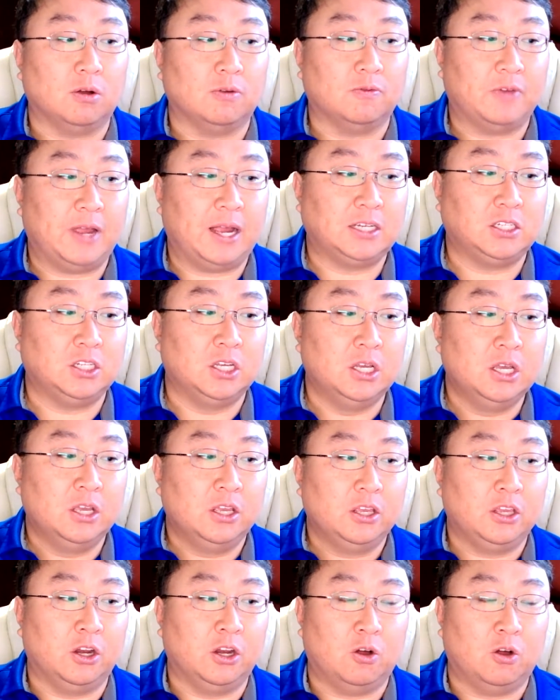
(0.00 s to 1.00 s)
In fact,
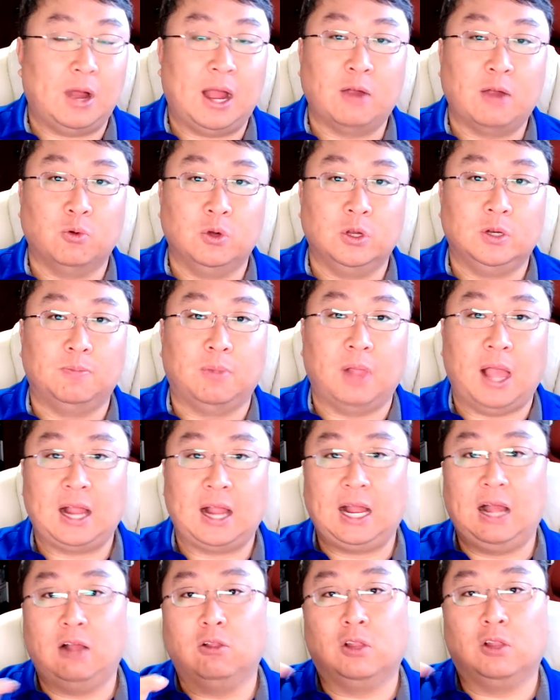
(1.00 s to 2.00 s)
I would block
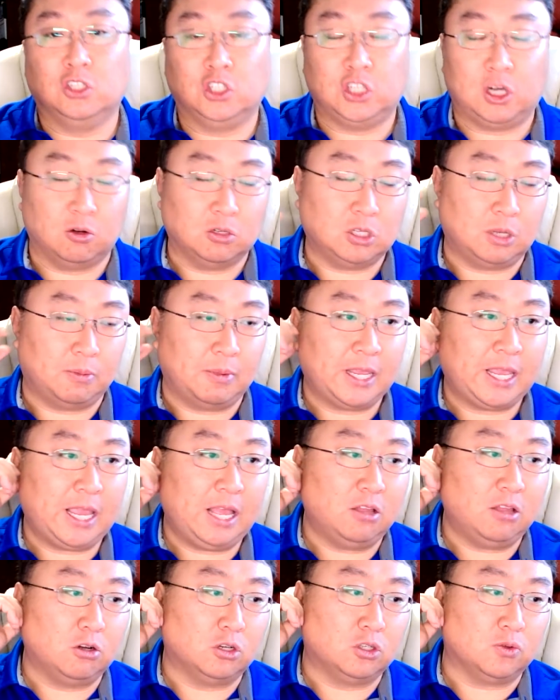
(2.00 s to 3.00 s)
out lunch hours on my
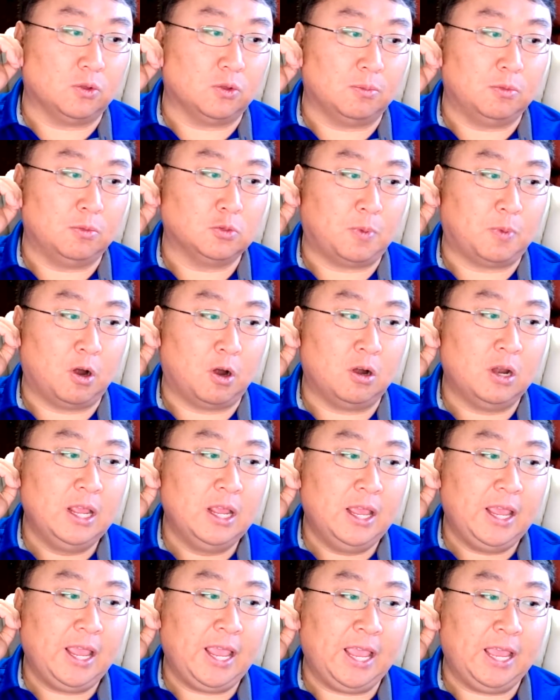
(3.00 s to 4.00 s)
calendars for the most part,
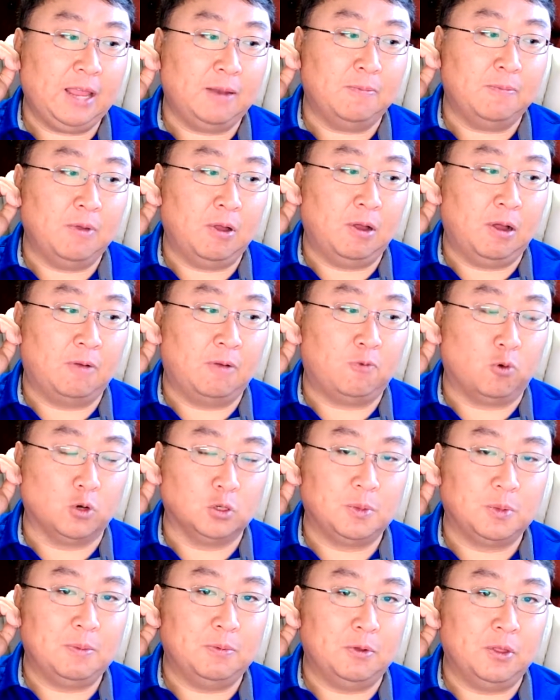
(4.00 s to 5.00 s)
and force
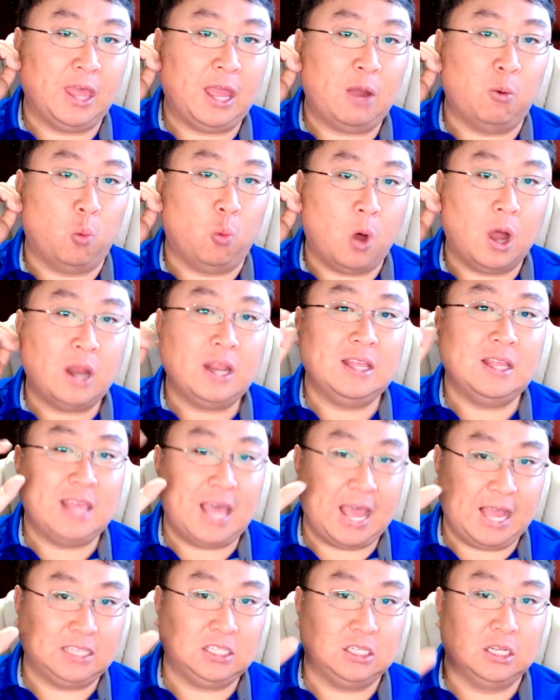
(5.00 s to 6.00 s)
people that wanted
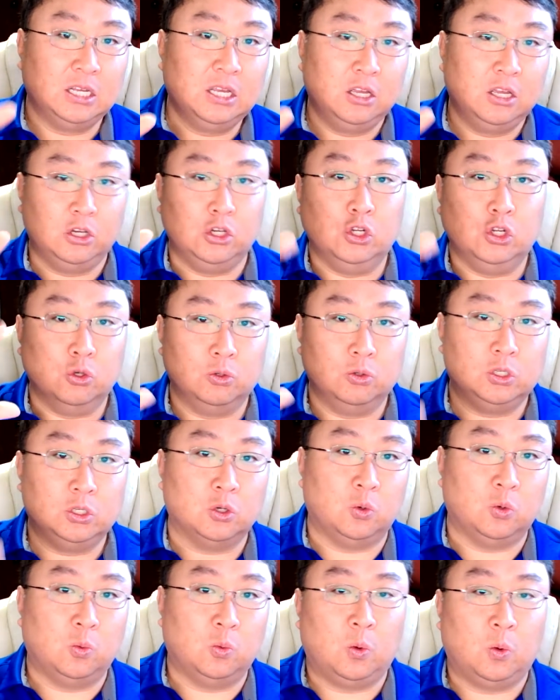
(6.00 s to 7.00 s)
that noon to
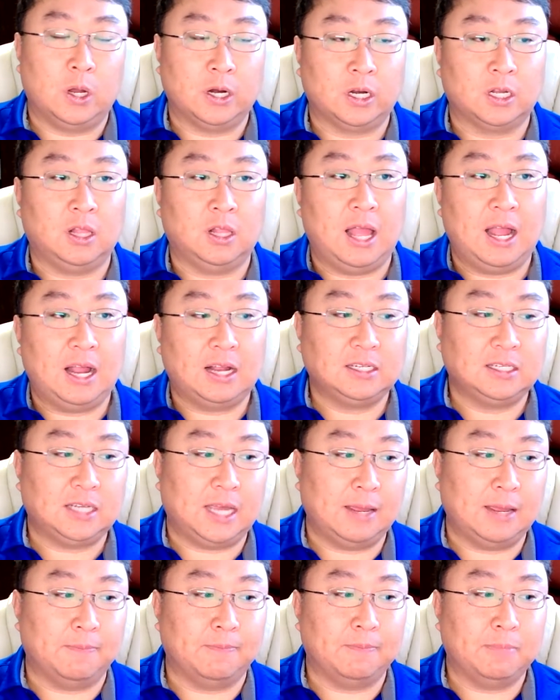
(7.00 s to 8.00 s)
1 o'clock
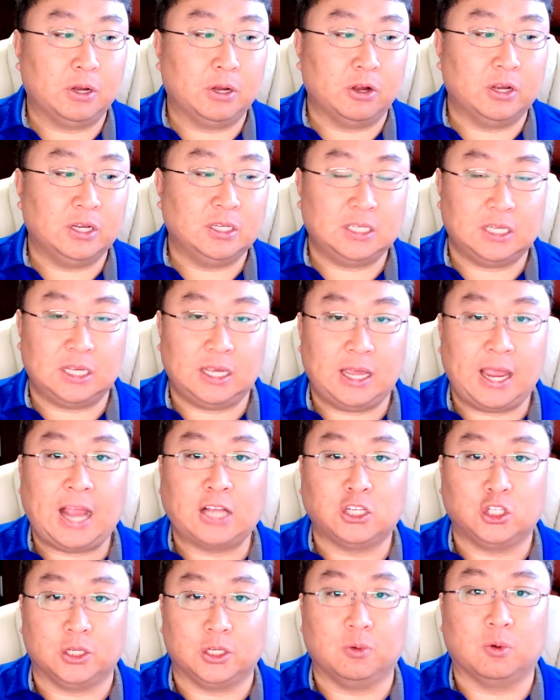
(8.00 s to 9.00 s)
time period to
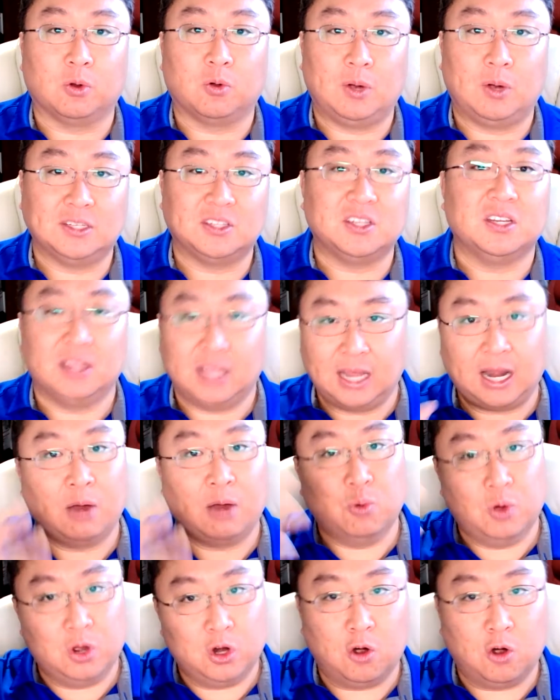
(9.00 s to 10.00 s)
actually request it, and then I
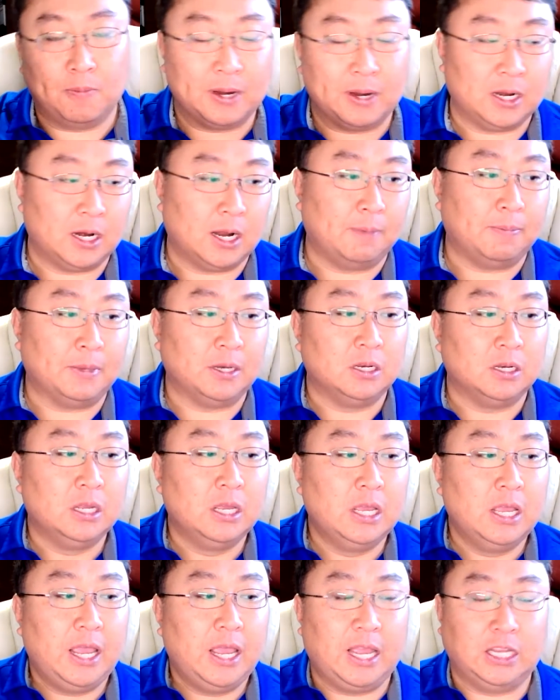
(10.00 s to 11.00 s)
would open it up
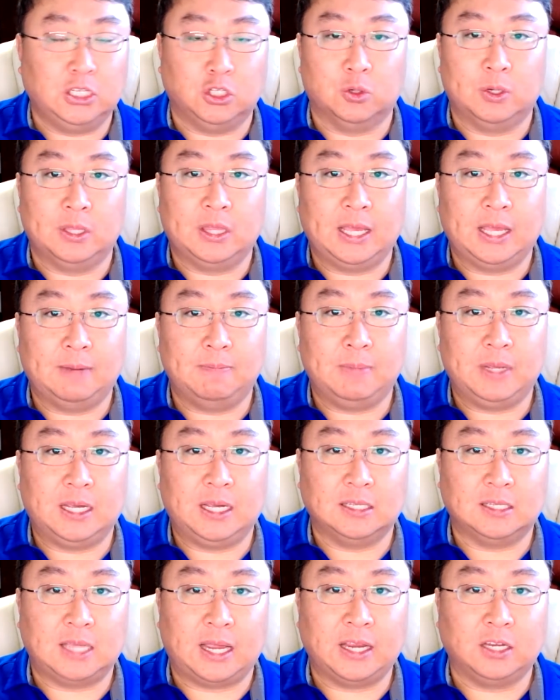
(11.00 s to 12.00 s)
and do it then,
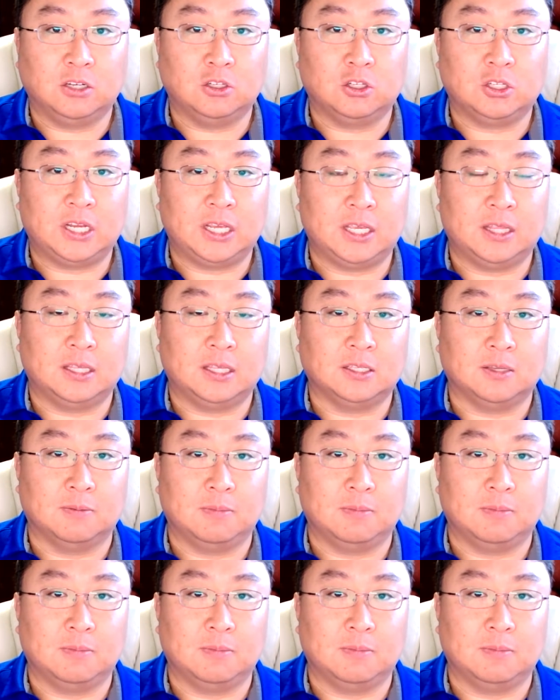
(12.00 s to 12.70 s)
because I understand that some